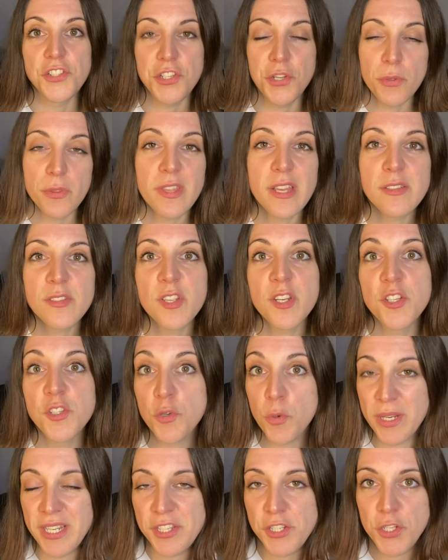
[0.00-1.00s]

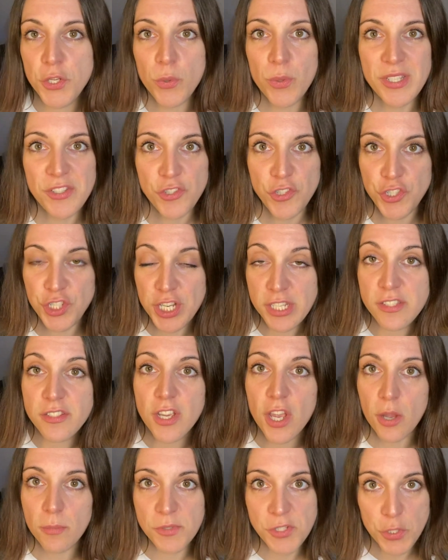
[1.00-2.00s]
2022 has
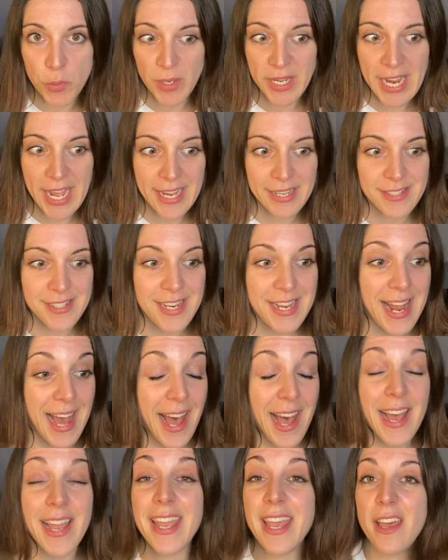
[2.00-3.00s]
just come to an end, and
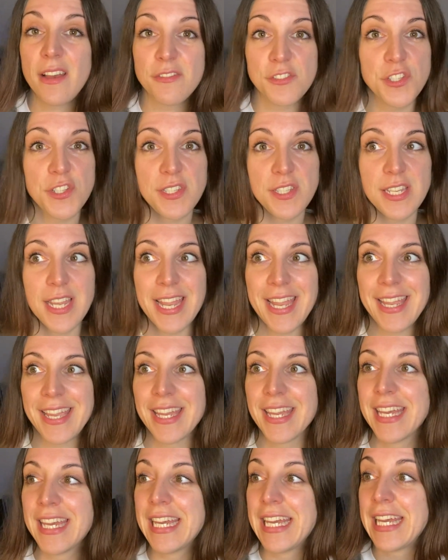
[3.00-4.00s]
I have to
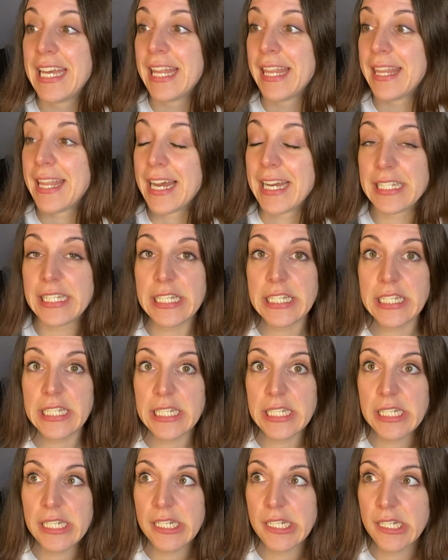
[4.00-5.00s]
say that
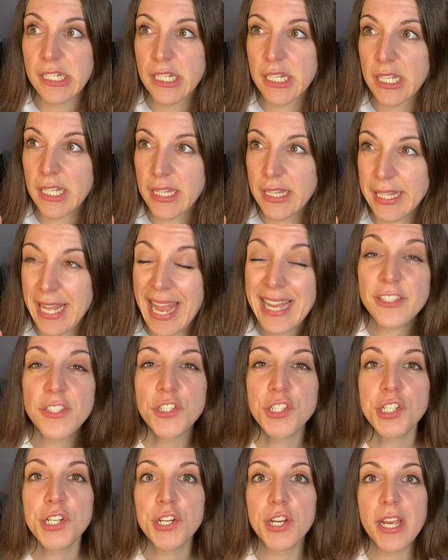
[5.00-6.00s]

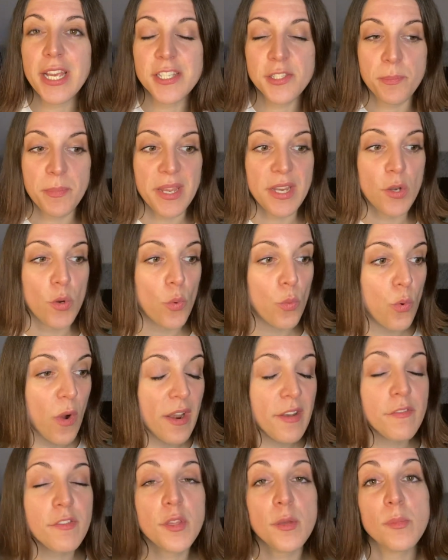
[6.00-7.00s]
last year has been
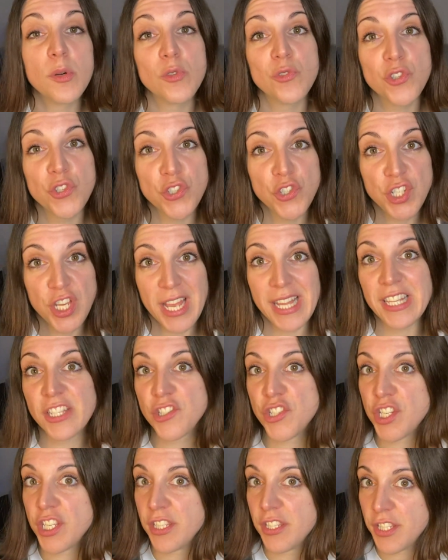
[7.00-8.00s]
one of the most
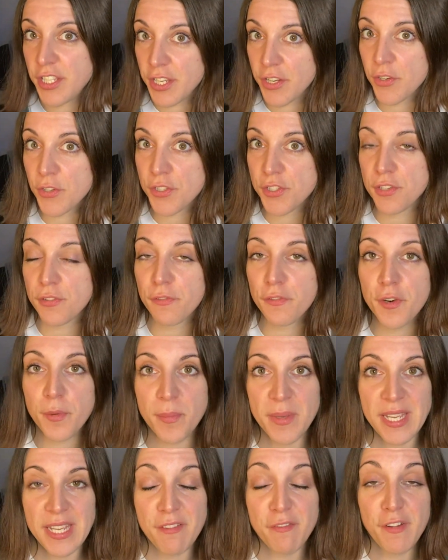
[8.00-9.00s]
challenging years for
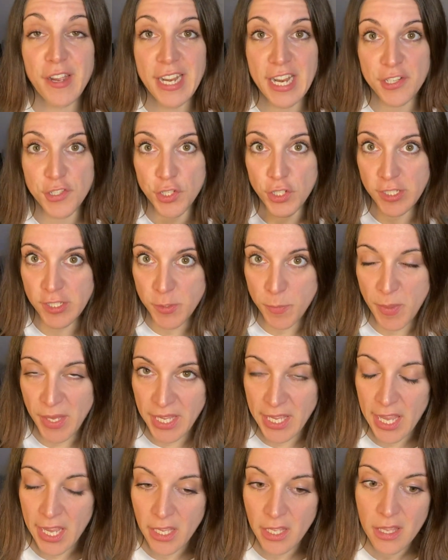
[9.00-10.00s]
me, financially
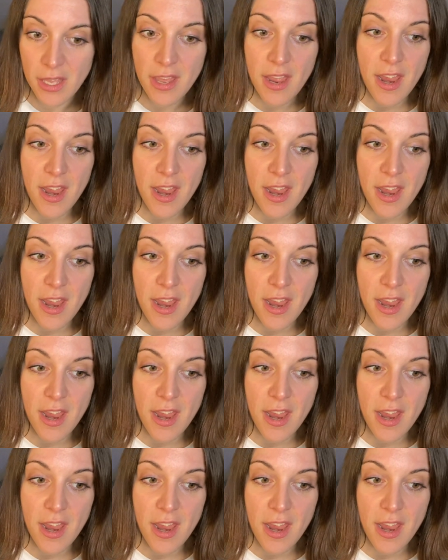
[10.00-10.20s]
speaking.